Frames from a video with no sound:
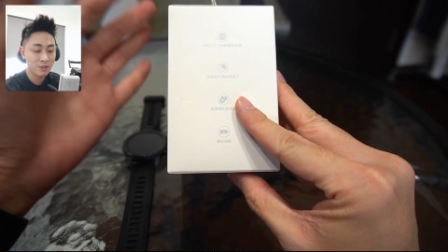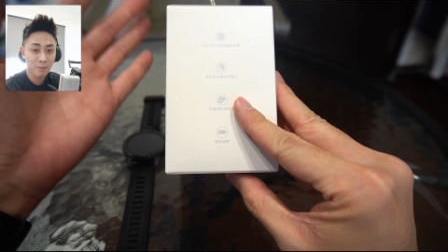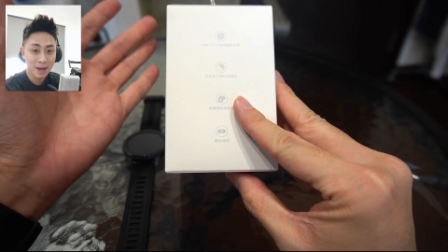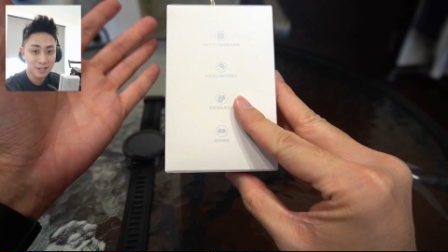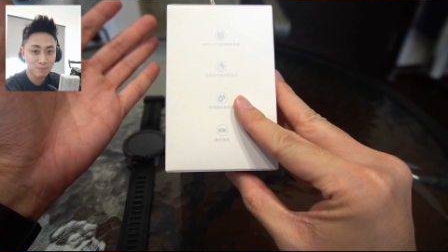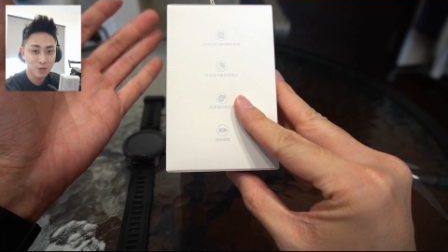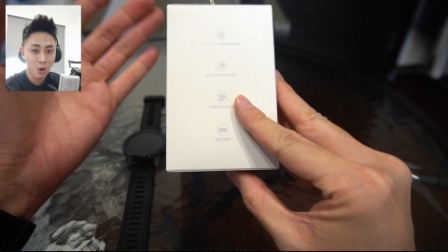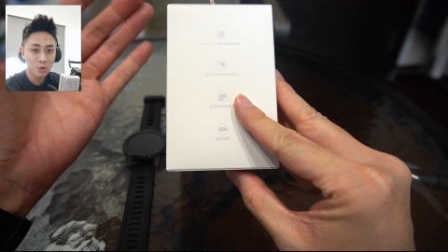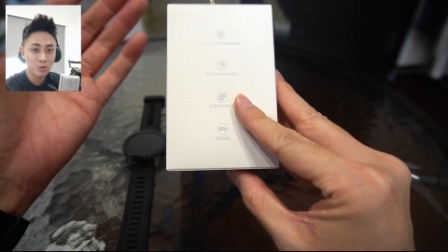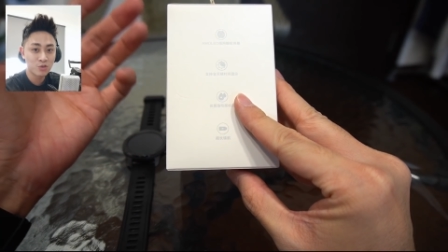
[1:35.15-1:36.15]
your
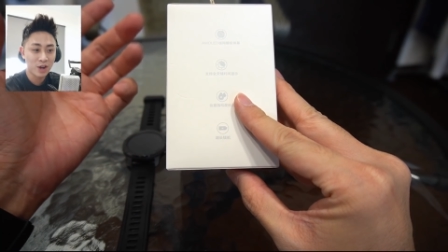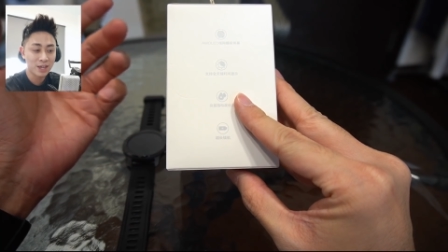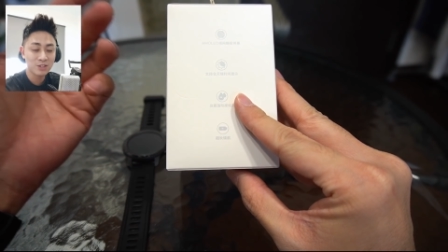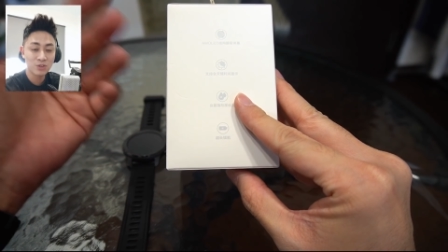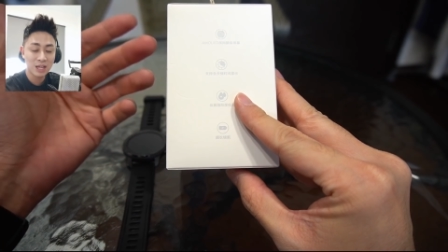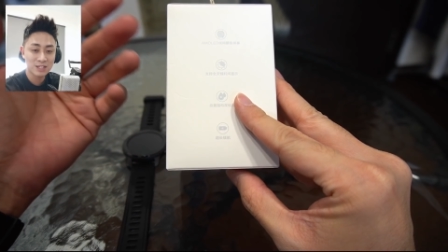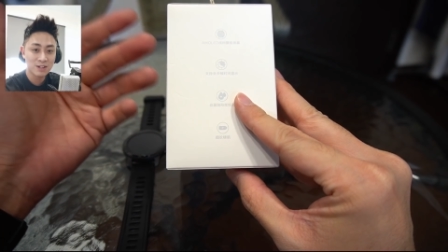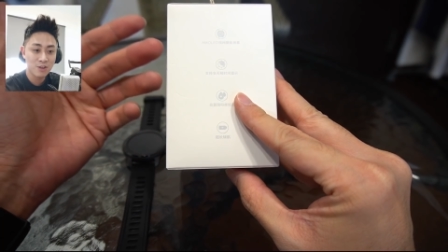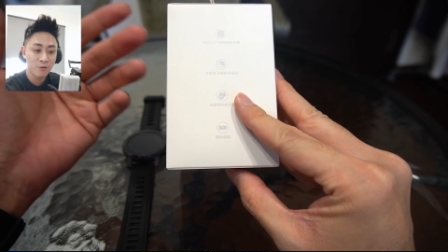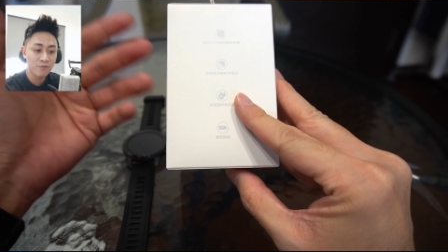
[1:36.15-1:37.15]
SpO2 tracking so that's a
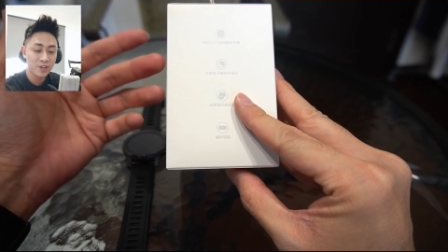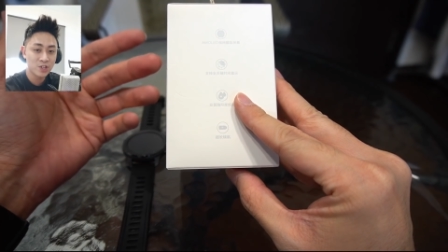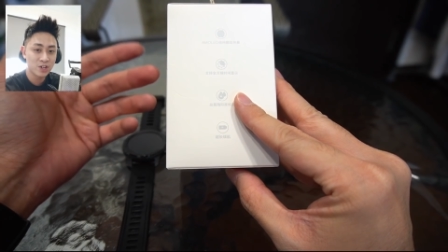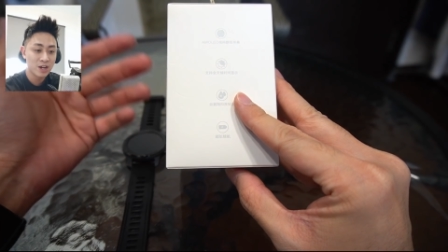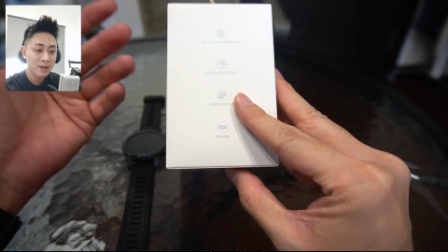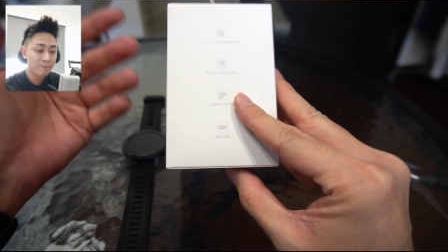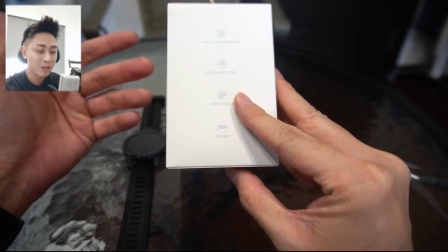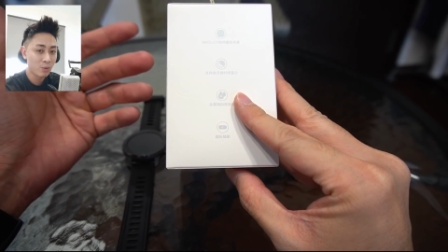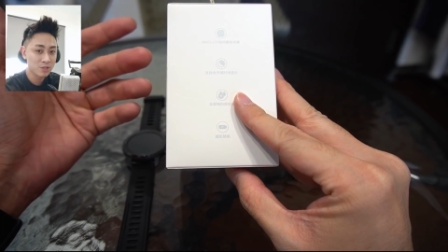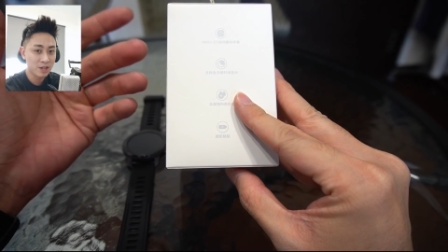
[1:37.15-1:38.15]
new feature
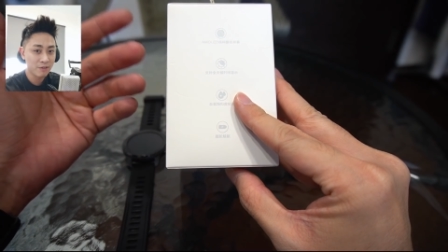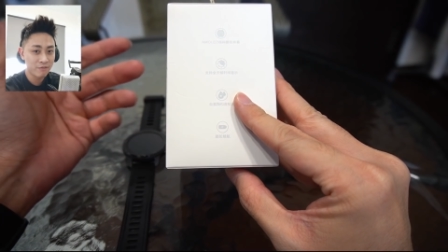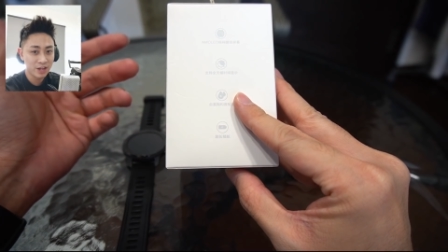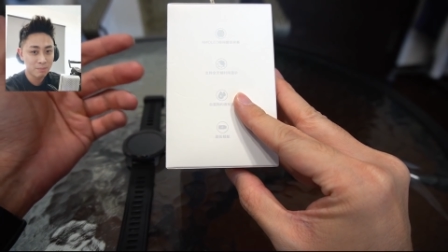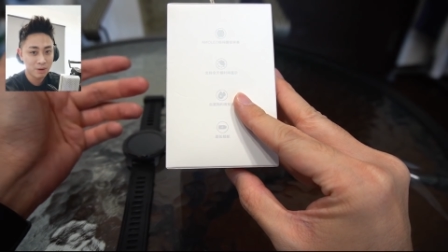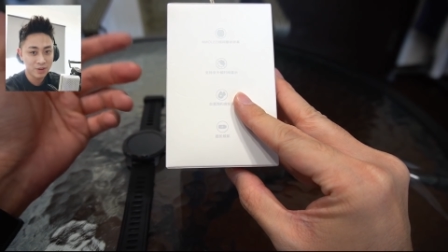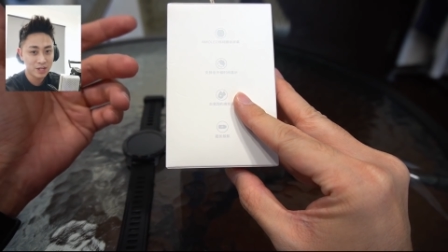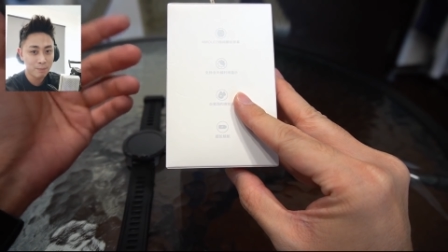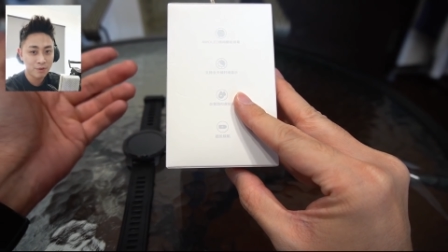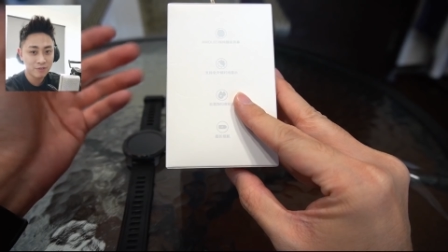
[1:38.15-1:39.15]
that wasn't available in
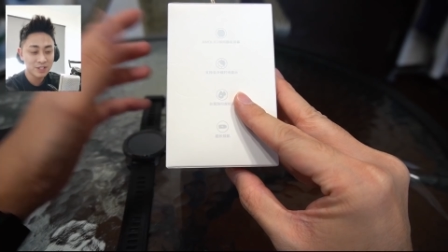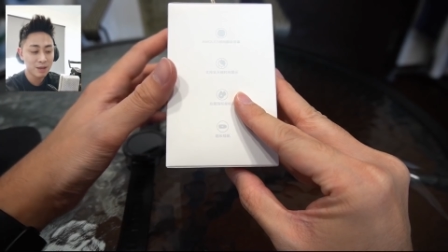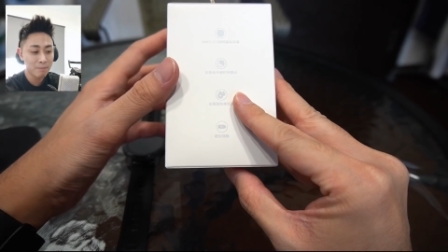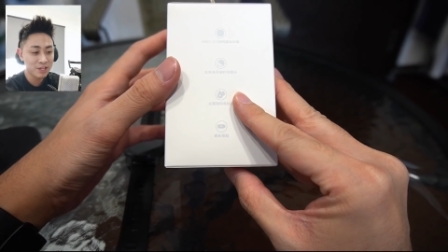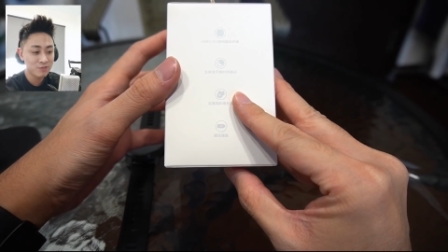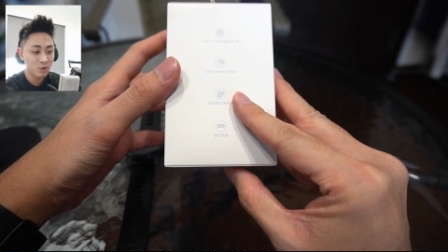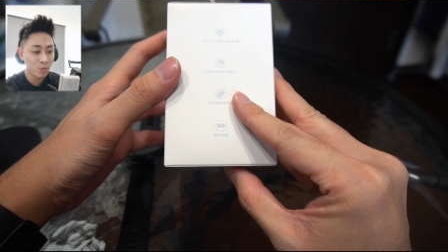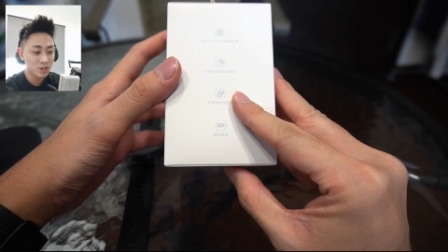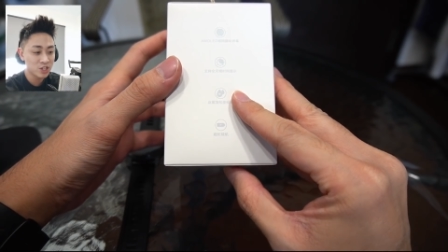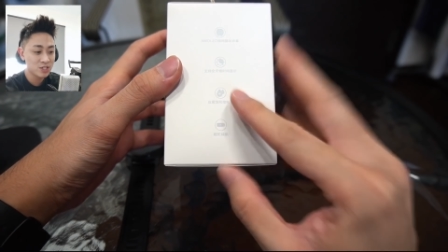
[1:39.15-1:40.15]
the previous Amazfit
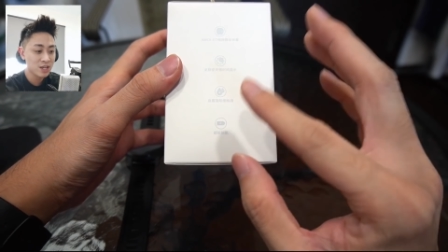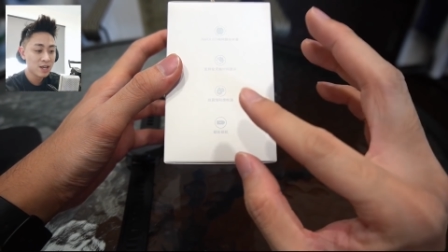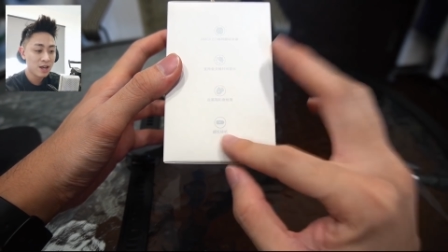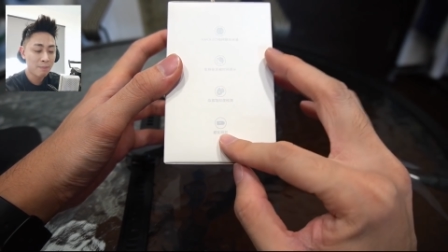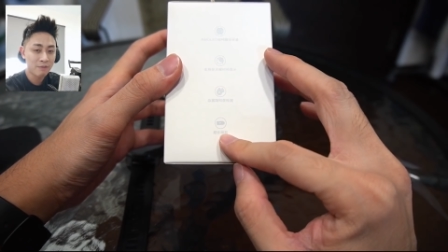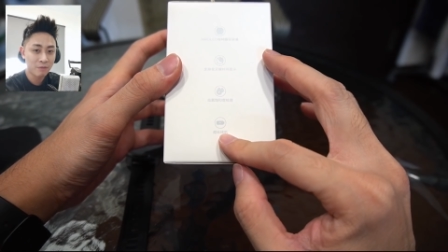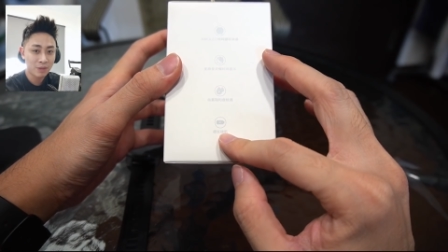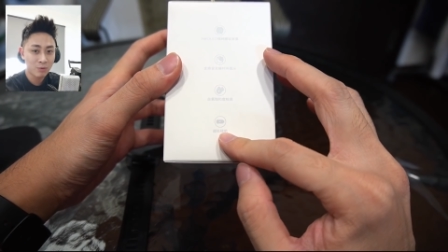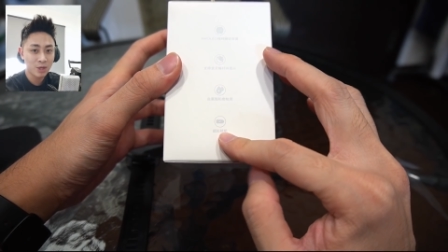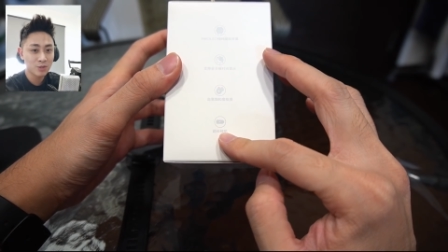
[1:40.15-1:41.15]
watches apart from
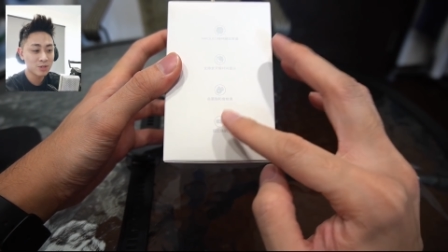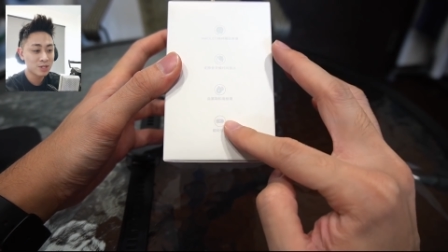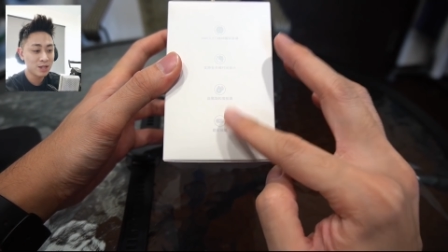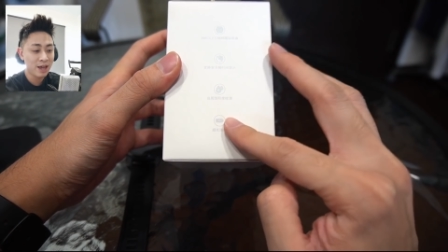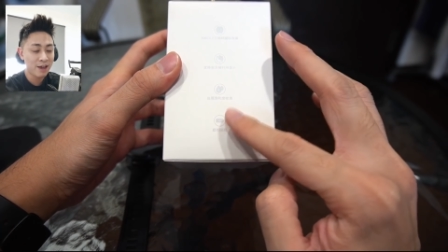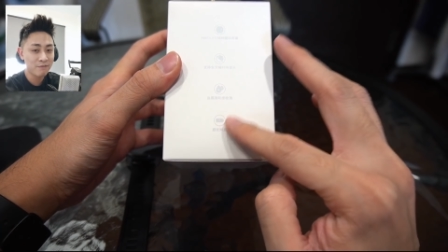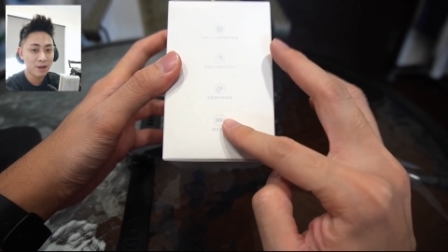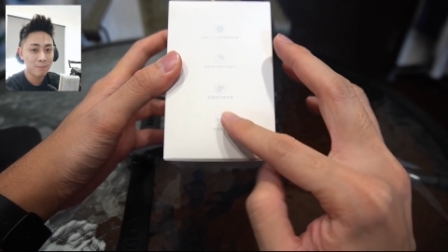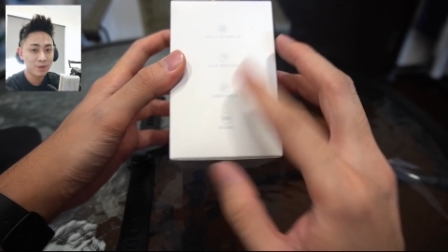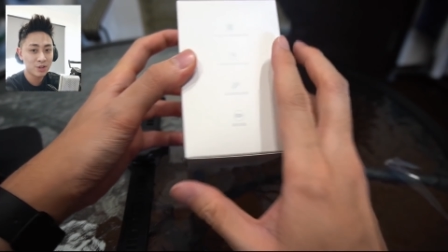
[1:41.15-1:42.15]
that we also still have
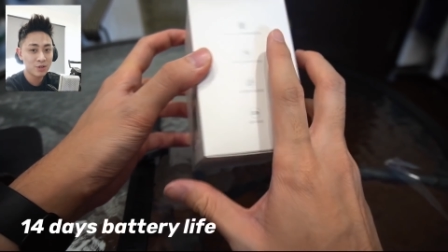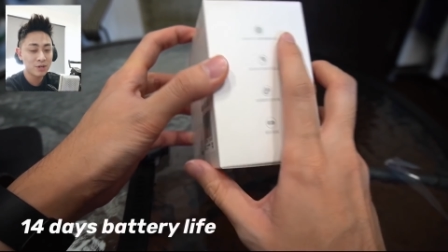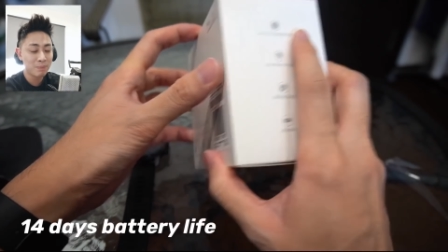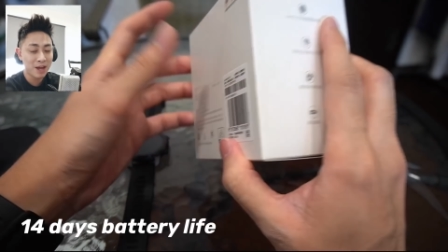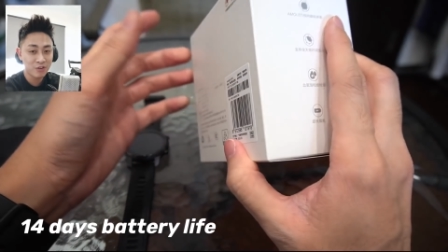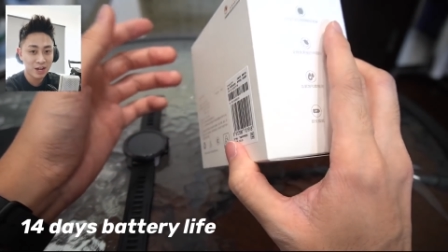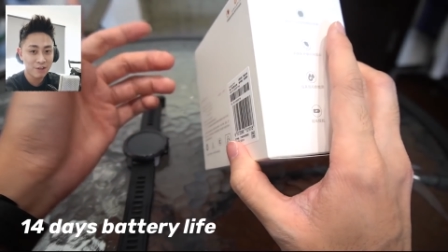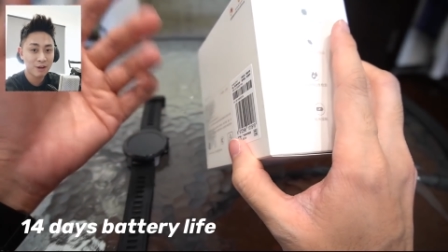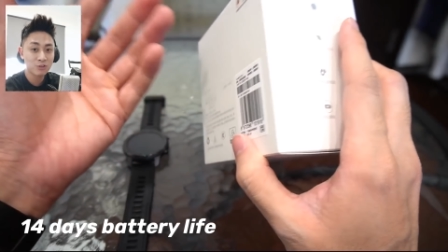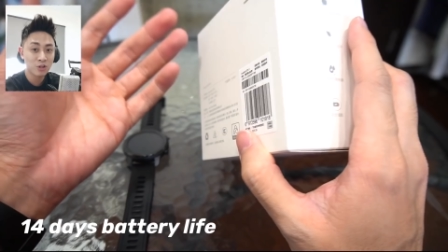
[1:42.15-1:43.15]
a pretty good battery
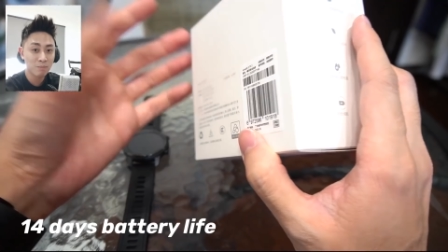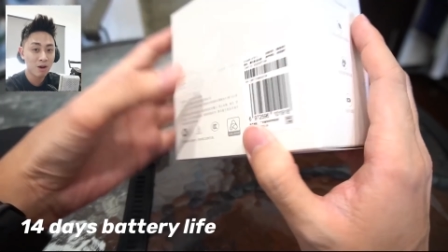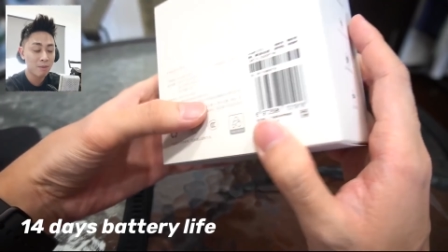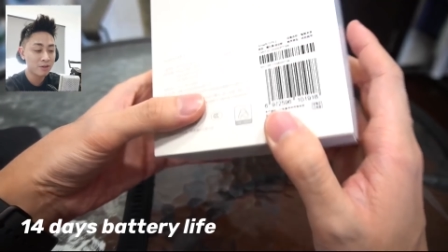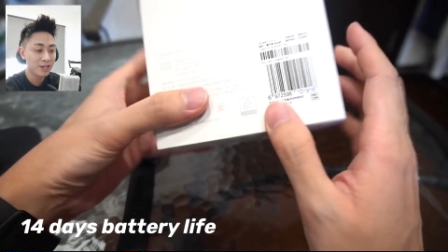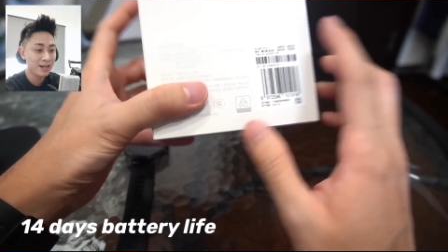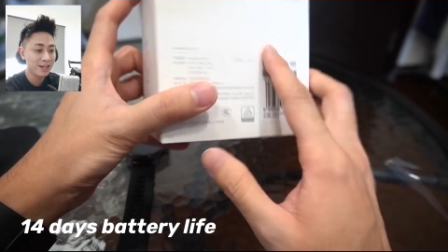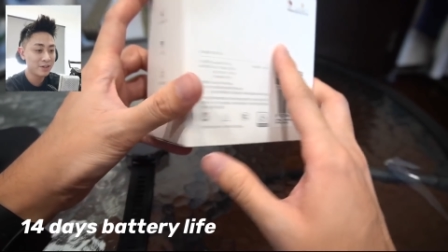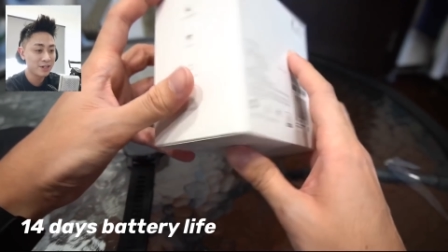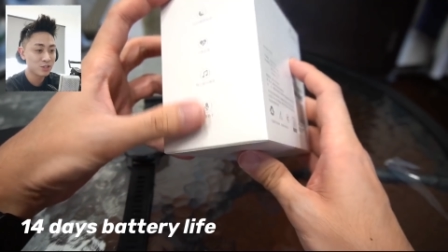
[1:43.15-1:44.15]
life I'll talk more about that
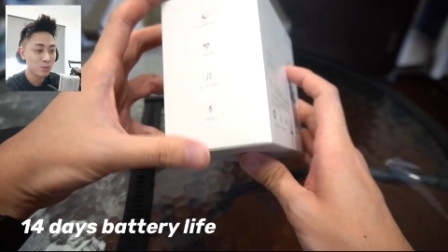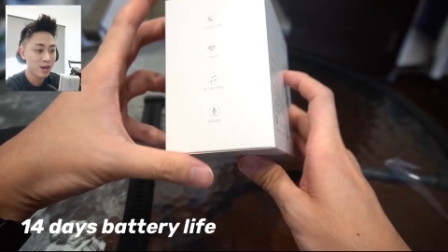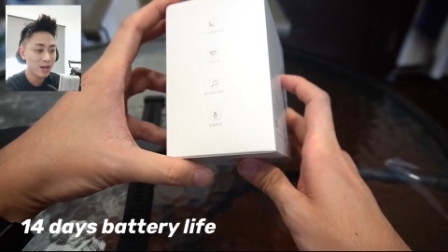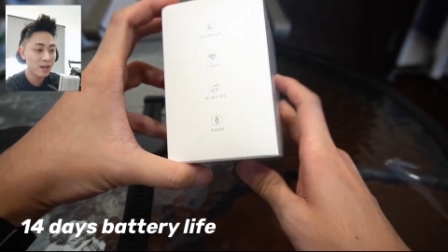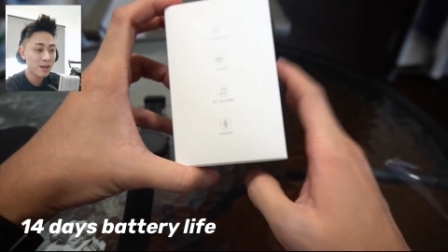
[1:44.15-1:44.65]
later as well